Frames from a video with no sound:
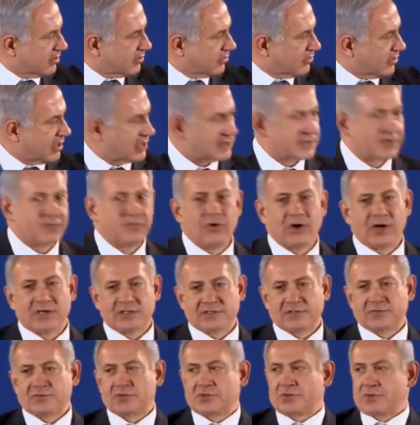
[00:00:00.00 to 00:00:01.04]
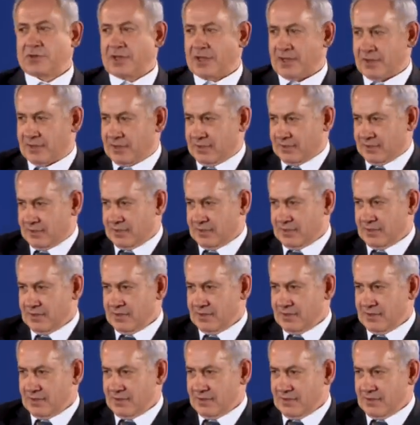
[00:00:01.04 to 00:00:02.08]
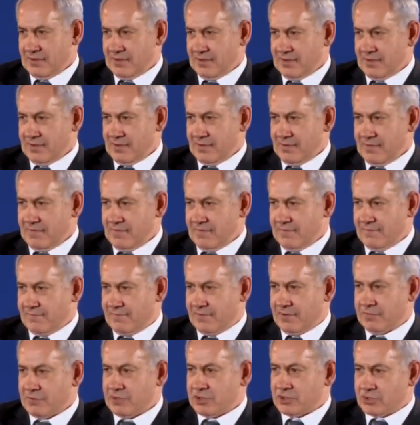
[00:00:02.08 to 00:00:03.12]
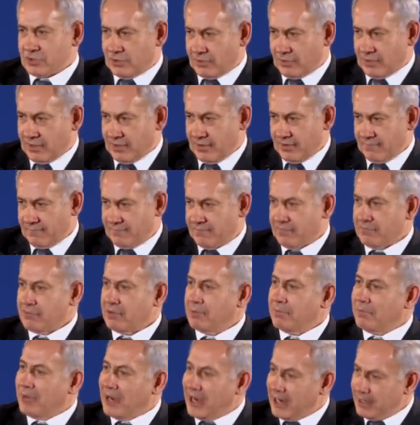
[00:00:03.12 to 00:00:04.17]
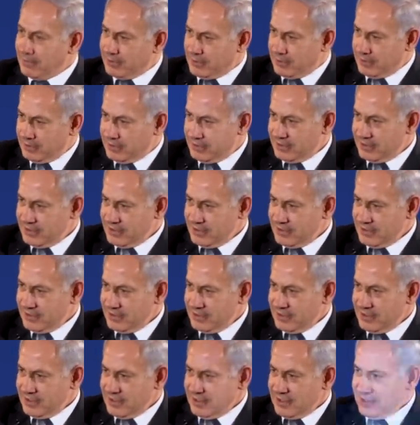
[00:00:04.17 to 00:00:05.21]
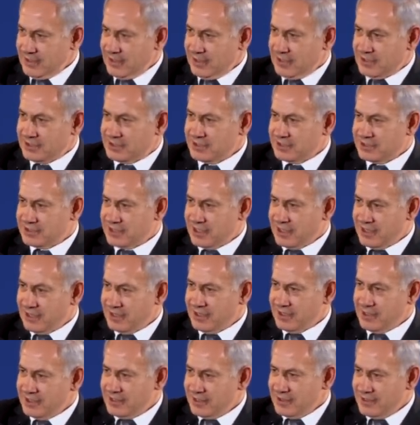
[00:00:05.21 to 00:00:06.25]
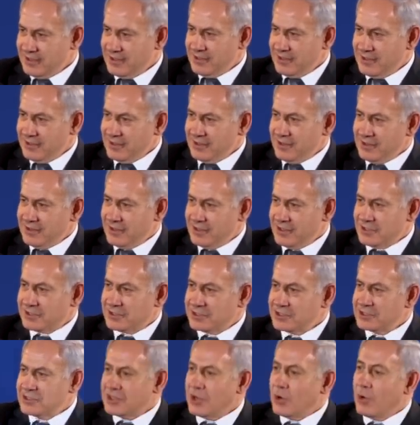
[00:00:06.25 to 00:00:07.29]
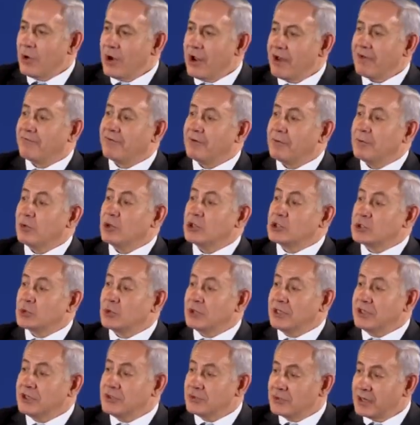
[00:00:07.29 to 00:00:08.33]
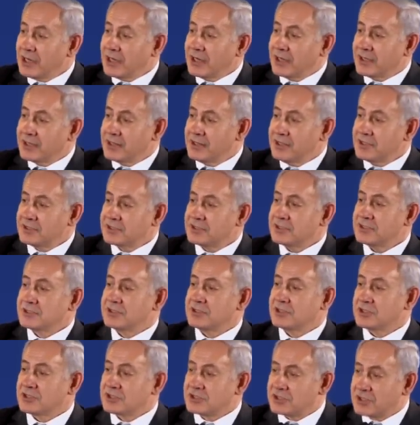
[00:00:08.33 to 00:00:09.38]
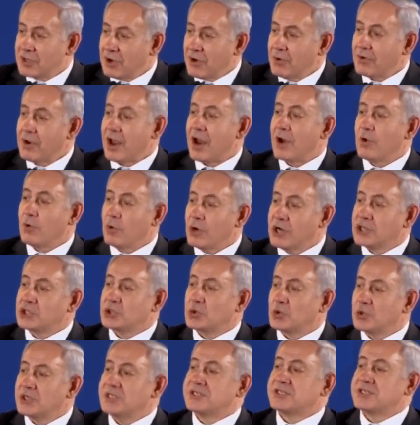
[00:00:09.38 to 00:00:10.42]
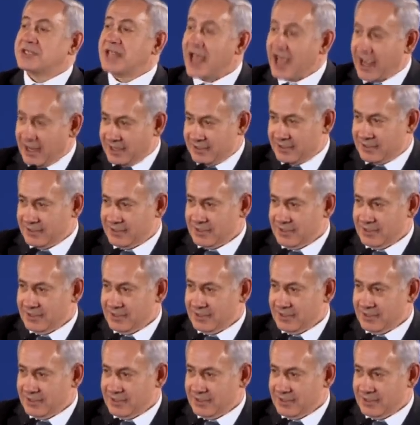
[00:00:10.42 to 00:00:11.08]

reservoirs of strength from the Torah, from the Bible. This is the well from which we drink. This is the stone on which we stand.